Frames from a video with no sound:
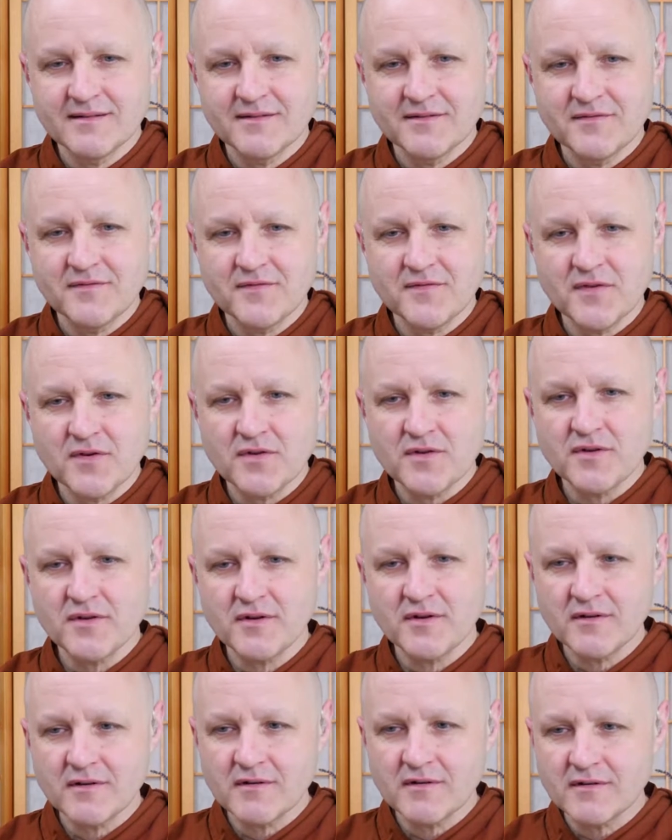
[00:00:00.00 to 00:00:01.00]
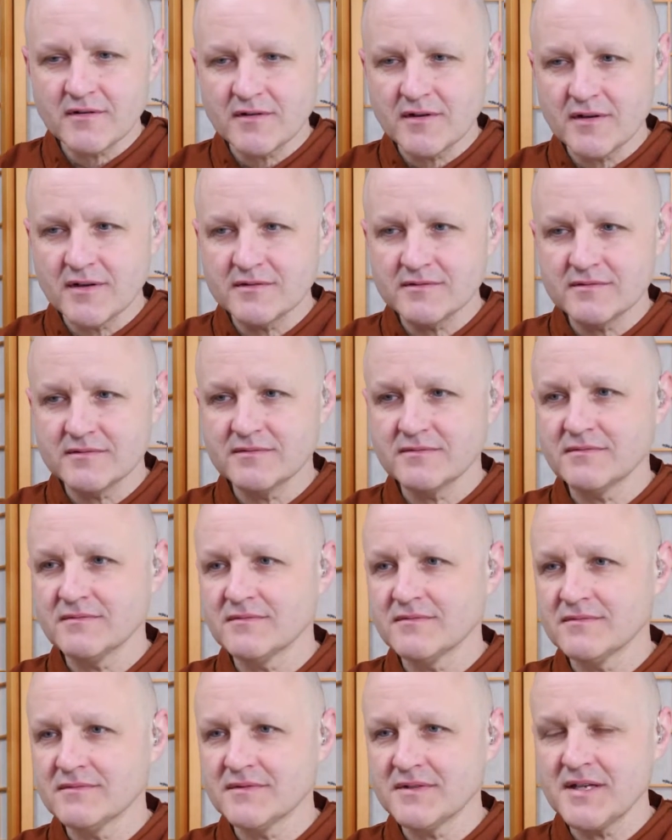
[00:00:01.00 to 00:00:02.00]
further
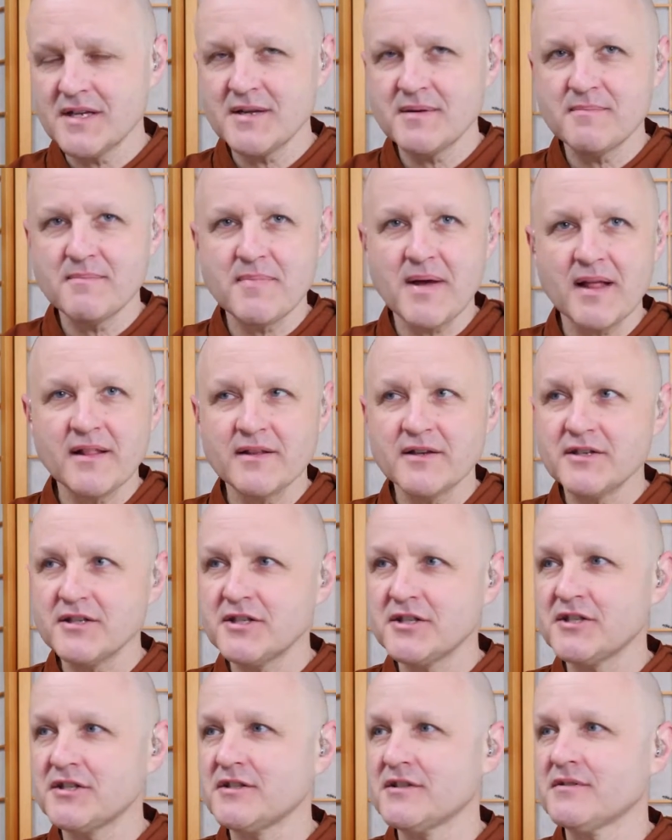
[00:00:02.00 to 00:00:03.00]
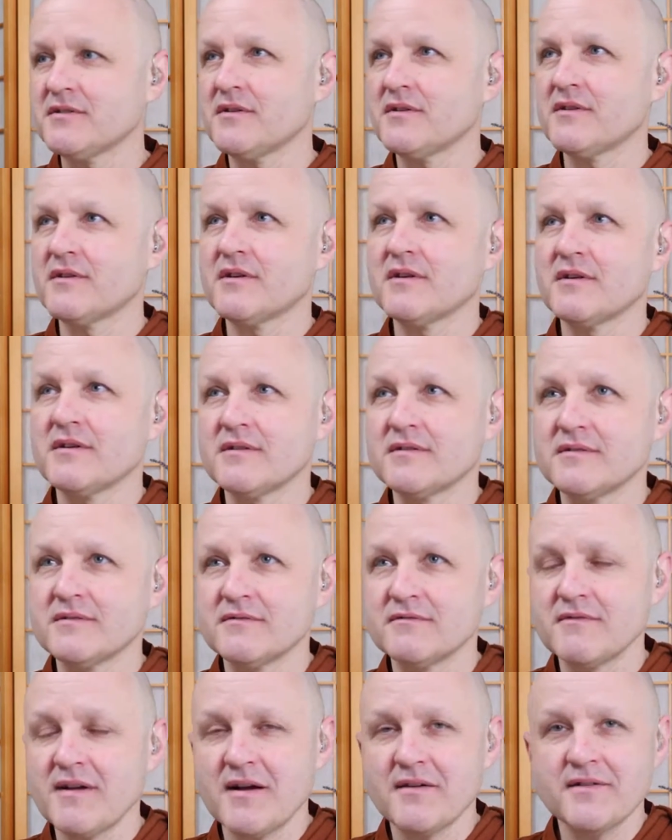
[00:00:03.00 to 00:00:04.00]
embellished or
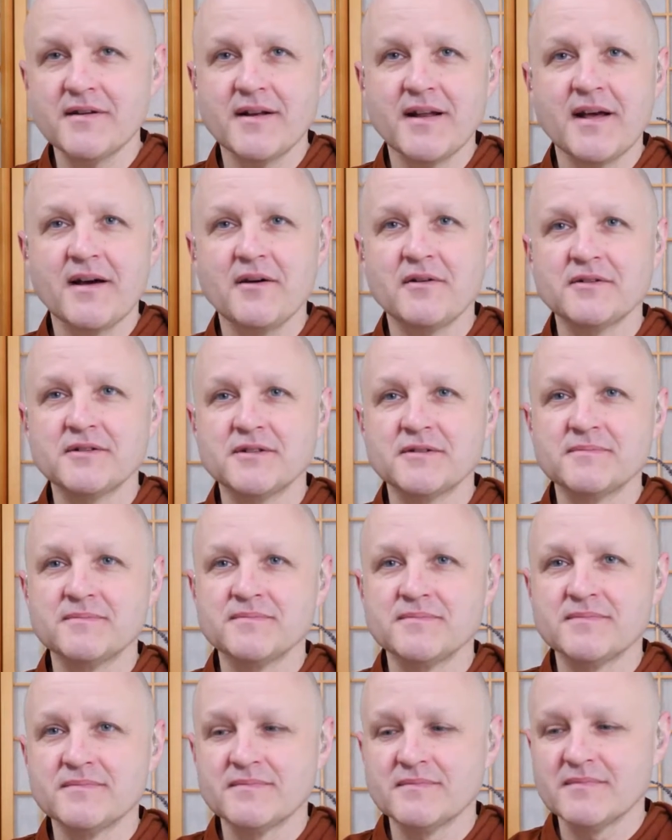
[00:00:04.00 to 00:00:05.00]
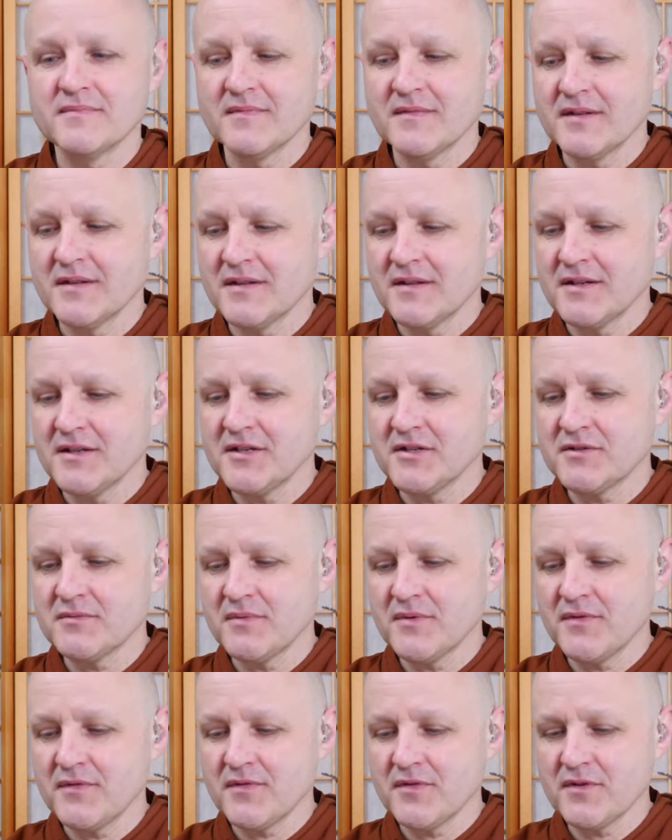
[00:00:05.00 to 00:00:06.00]
rounded out is to
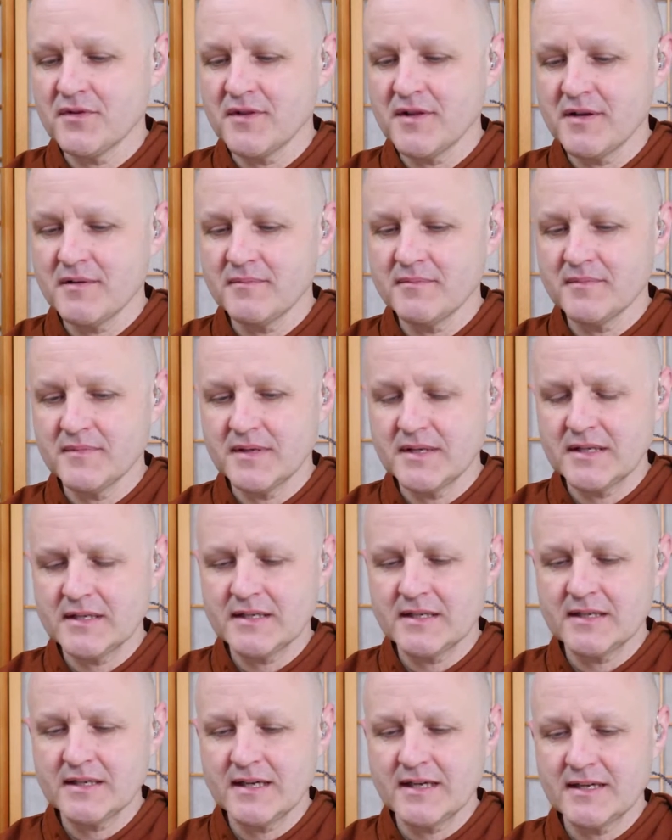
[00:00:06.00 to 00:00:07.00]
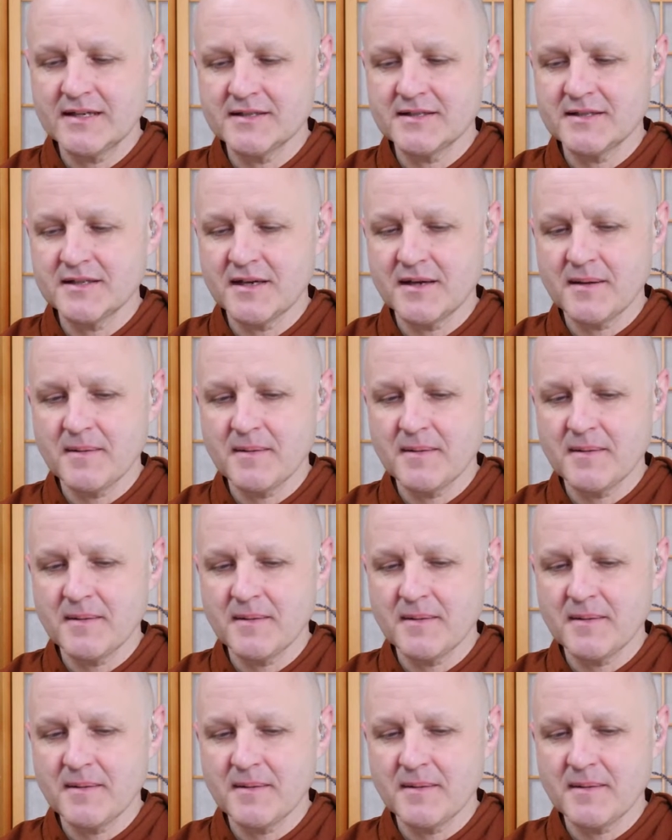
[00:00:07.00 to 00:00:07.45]
refer them as